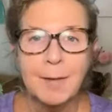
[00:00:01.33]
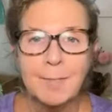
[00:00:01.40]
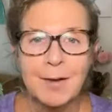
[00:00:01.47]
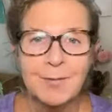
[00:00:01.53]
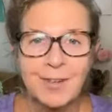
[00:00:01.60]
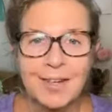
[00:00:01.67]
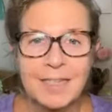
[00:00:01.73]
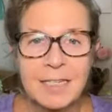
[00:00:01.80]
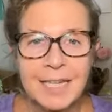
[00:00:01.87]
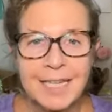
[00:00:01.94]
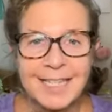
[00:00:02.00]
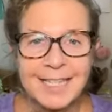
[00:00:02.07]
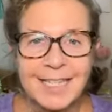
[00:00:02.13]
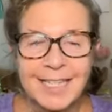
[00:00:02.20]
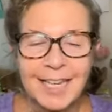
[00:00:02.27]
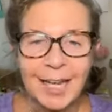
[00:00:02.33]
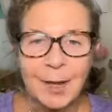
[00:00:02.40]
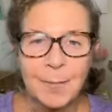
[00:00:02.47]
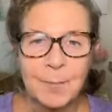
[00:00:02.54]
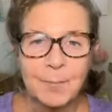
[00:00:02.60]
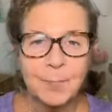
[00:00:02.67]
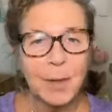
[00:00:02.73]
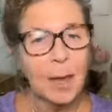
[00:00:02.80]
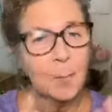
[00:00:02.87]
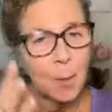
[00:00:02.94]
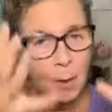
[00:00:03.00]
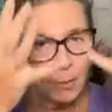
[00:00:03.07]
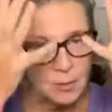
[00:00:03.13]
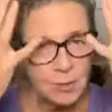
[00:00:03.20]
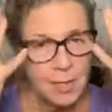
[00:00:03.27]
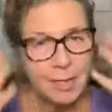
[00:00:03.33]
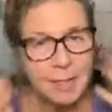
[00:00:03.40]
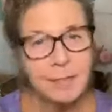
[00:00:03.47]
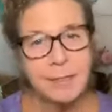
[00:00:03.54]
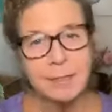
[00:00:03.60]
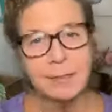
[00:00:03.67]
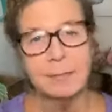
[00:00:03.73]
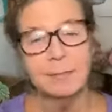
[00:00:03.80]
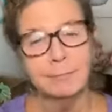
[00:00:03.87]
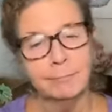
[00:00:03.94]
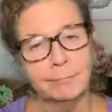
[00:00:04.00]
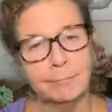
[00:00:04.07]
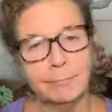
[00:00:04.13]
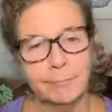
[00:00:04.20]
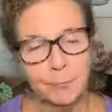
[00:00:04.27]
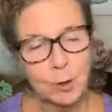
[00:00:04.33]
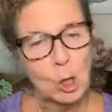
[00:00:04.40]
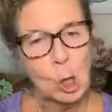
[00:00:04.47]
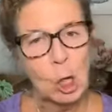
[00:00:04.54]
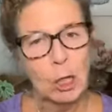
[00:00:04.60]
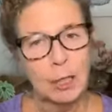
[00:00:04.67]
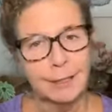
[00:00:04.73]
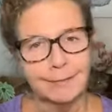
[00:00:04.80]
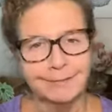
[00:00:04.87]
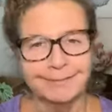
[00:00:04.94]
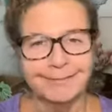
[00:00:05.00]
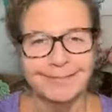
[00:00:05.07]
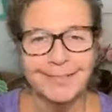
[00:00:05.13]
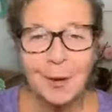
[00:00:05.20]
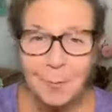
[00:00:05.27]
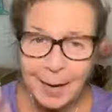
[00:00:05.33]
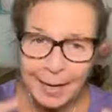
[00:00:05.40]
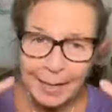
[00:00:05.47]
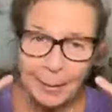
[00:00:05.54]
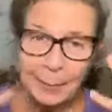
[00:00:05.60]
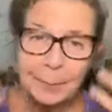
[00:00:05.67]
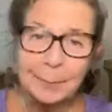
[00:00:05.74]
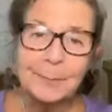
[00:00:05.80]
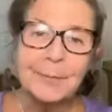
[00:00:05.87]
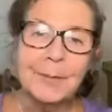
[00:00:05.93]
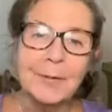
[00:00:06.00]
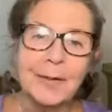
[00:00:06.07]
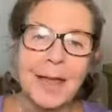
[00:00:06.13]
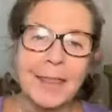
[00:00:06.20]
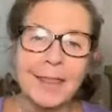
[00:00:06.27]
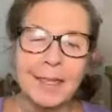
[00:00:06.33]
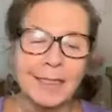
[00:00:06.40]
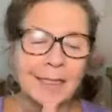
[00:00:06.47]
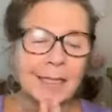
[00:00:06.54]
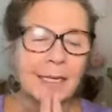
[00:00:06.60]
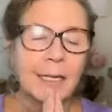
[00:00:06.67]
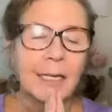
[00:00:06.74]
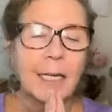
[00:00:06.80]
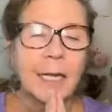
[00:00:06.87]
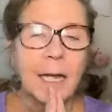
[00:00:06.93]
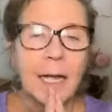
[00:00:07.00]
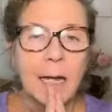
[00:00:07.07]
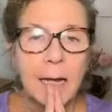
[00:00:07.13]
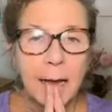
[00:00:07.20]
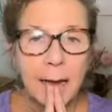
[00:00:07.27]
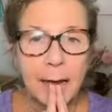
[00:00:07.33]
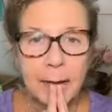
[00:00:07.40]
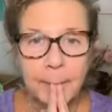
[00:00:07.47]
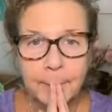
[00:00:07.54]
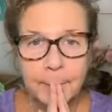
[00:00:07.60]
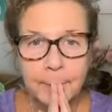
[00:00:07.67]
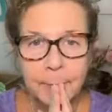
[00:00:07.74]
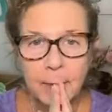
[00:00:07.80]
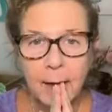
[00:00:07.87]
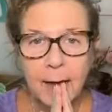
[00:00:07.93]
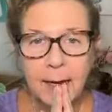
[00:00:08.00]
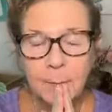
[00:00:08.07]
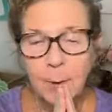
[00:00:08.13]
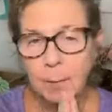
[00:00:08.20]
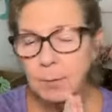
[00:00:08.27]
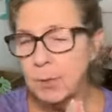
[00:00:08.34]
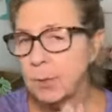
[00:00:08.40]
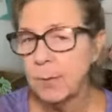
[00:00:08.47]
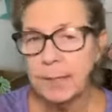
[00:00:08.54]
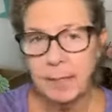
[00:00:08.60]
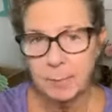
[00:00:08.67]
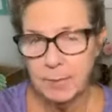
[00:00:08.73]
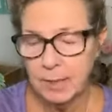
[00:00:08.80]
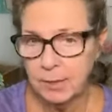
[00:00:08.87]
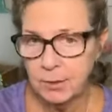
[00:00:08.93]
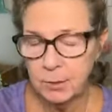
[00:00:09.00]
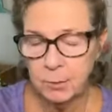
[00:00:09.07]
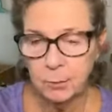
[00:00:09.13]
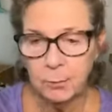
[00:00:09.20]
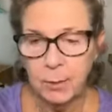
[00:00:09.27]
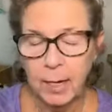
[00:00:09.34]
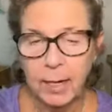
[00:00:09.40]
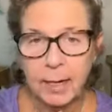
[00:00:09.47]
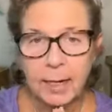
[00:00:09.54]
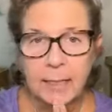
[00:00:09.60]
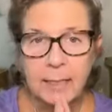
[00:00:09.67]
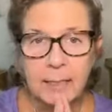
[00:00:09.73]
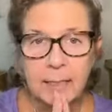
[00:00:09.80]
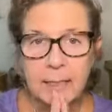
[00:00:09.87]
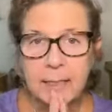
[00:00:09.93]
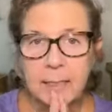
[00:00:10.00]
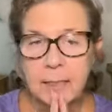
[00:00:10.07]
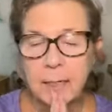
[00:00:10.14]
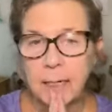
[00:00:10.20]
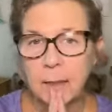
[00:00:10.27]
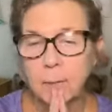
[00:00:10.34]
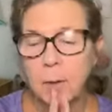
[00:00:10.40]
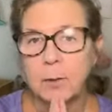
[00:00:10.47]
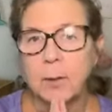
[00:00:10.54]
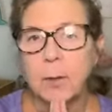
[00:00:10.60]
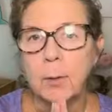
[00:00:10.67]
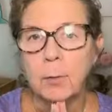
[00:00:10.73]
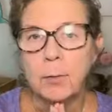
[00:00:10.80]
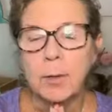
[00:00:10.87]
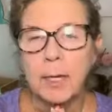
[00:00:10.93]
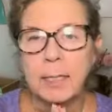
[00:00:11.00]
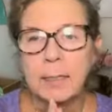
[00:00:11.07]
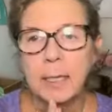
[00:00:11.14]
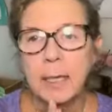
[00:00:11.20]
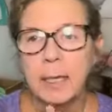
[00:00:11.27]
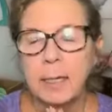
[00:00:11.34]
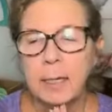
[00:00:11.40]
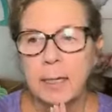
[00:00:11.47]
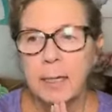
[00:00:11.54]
Hi, my friends. It's just Kim. I apologize for the look. No makeup, no nothing. Um, I promised you I'd update you, and I needed to let you all know that